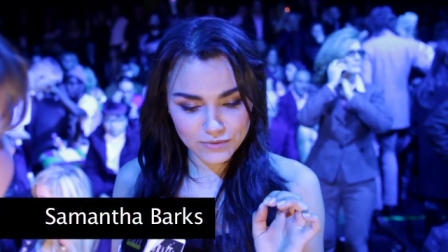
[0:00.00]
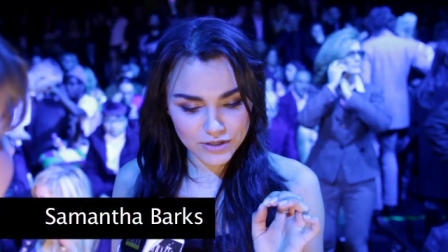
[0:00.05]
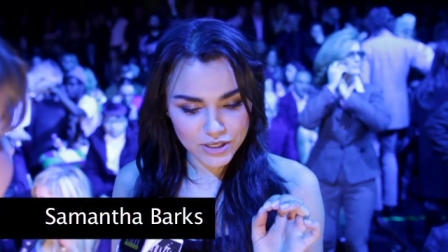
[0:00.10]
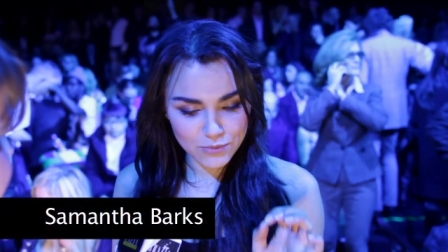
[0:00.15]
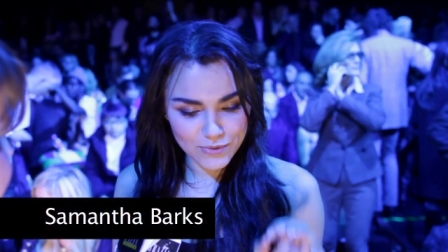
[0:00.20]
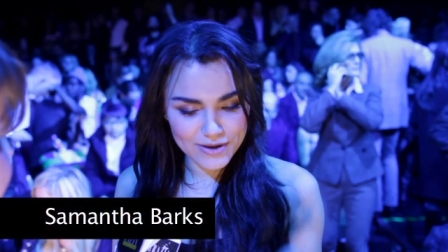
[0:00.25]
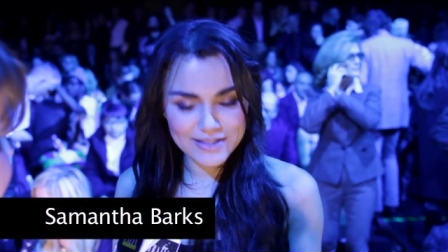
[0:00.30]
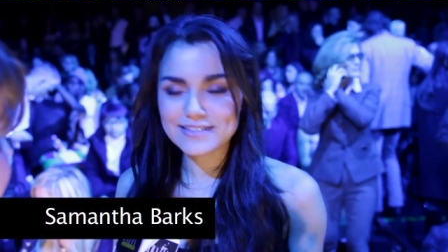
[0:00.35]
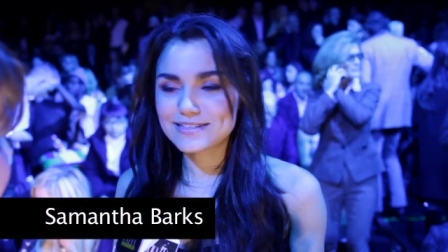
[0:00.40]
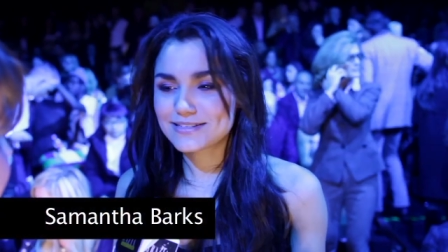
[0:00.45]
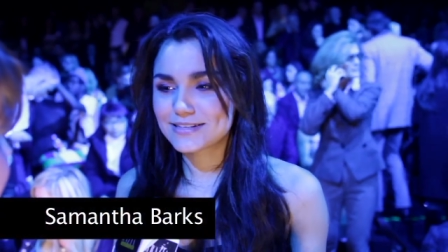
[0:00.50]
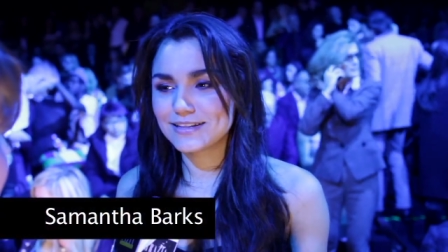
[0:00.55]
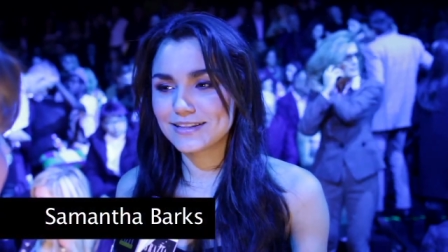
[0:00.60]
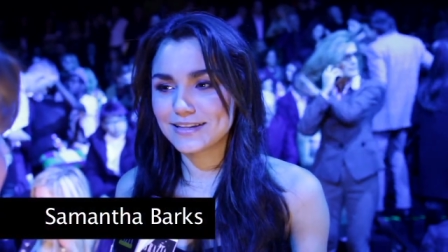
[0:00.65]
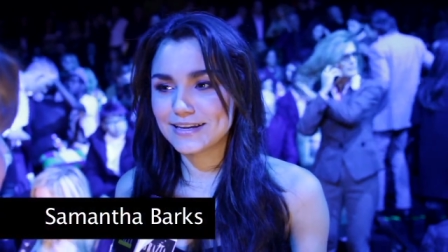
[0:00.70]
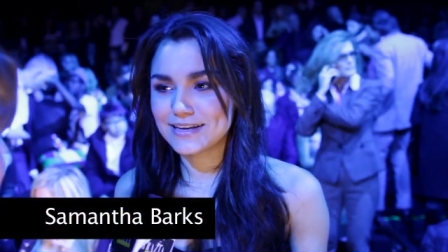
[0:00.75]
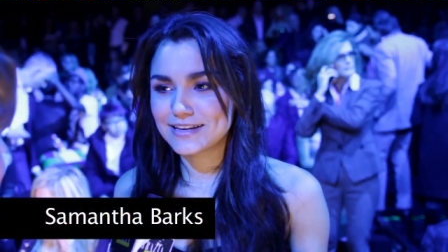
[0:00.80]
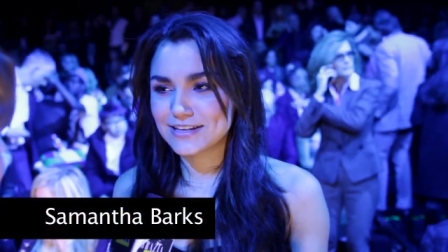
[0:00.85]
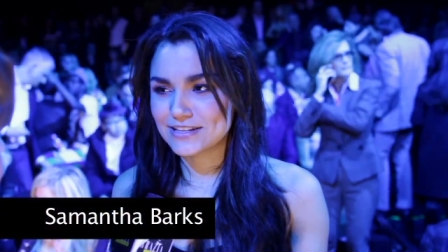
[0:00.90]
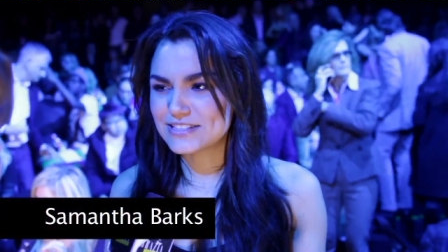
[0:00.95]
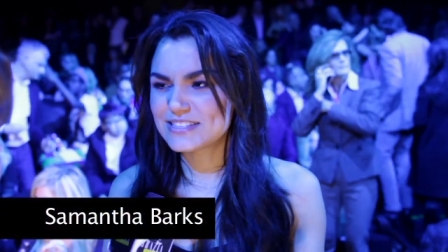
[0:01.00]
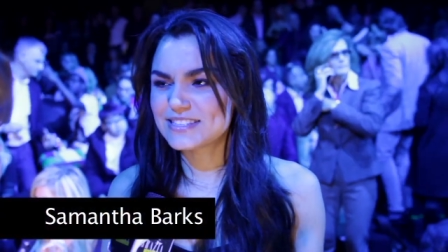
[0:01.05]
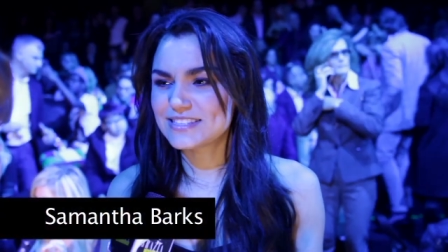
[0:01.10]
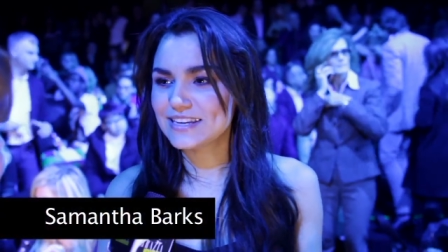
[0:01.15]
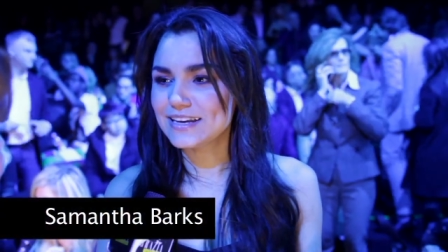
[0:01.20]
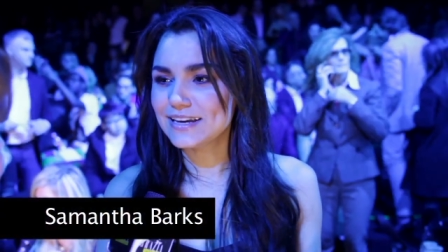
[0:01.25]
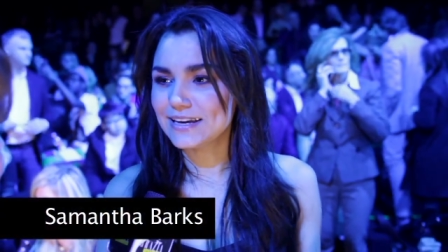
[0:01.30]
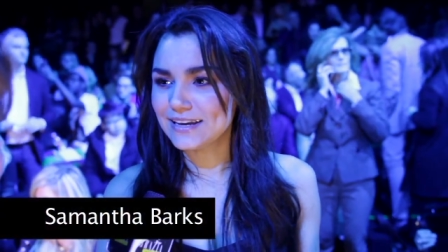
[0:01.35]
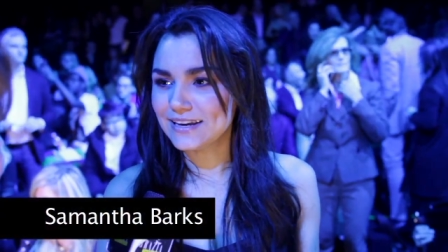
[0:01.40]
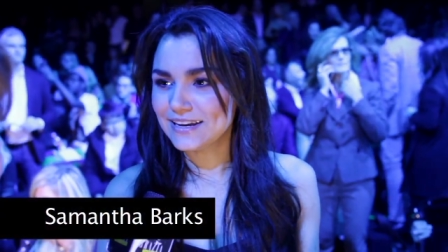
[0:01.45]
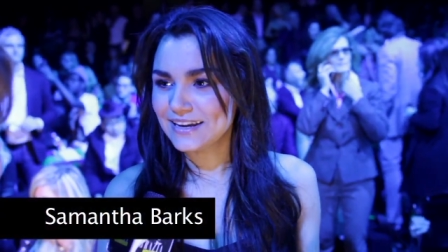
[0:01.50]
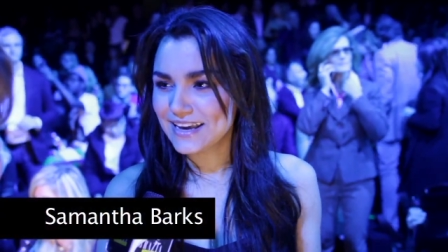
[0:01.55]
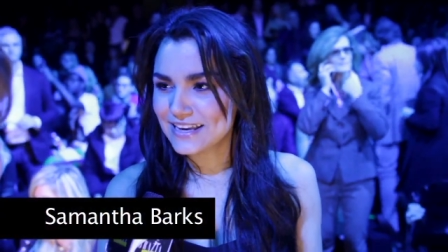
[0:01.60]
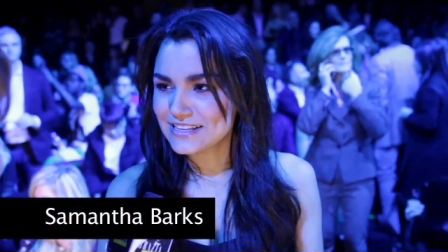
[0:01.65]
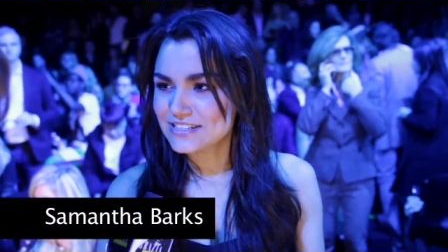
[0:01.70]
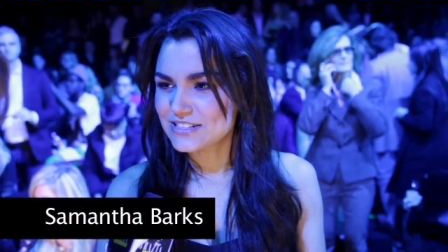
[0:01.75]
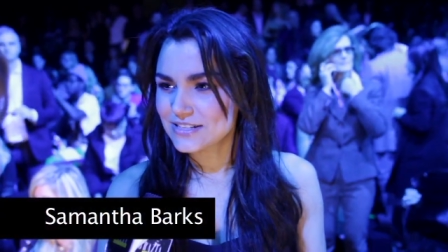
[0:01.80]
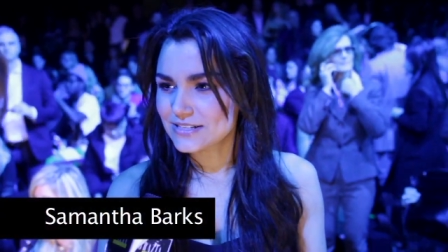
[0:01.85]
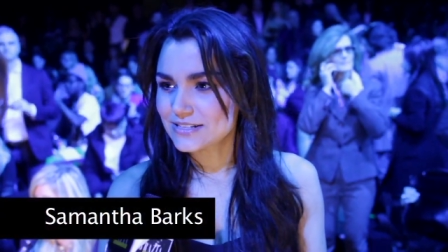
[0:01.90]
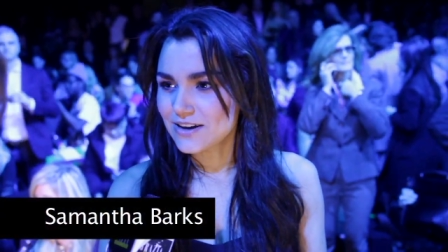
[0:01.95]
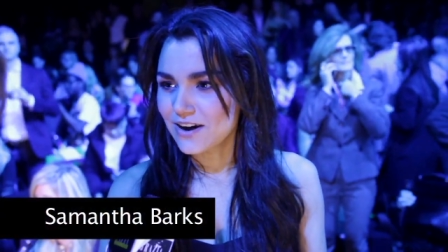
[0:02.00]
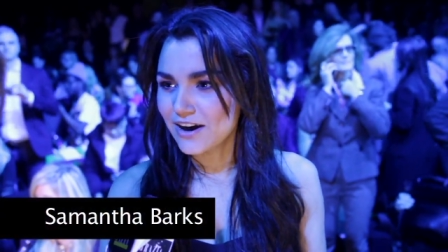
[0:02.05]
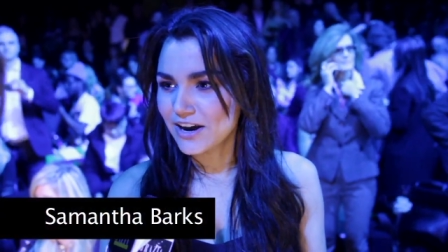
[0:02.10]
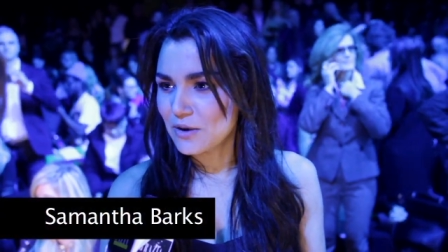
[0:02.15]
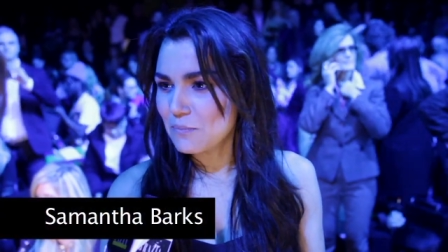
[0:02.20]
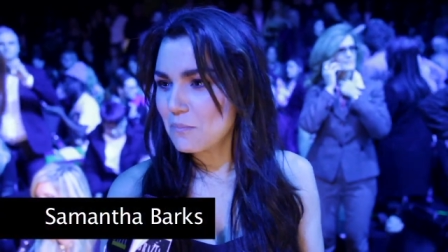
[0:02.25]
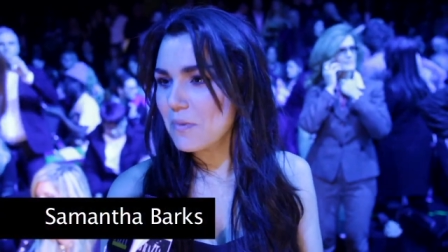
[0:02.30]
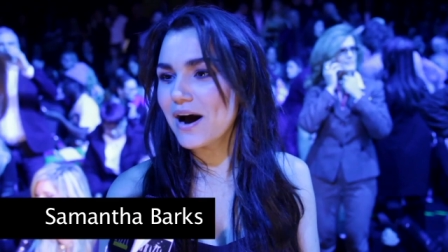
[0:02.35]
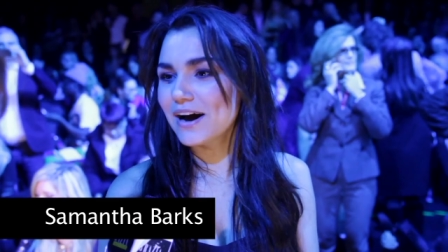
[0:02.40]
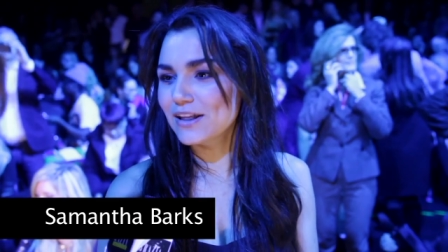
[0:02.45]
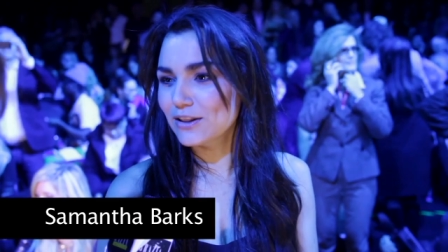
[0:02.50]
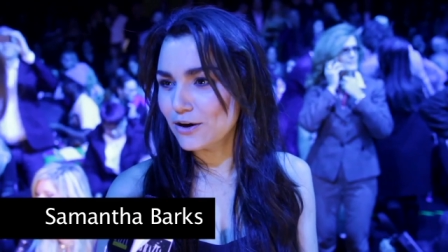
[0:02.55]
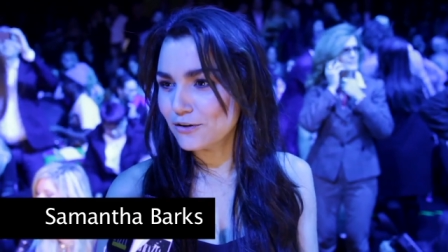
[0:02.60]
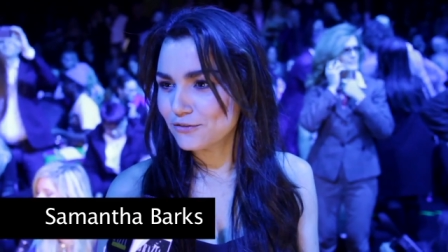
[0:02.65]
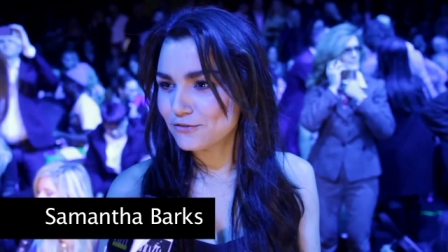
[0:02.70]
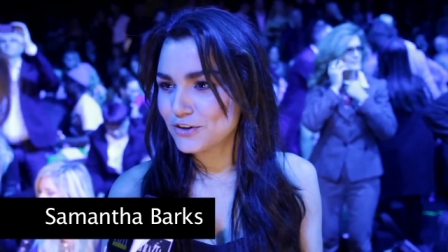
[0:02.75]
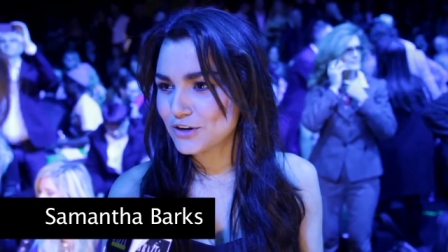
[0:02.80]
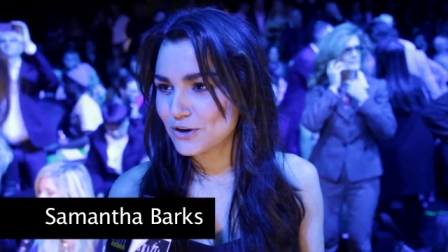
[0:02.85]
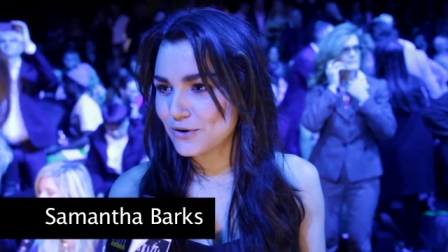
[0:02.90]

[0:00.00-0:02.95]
you instantly can see his design a mile off.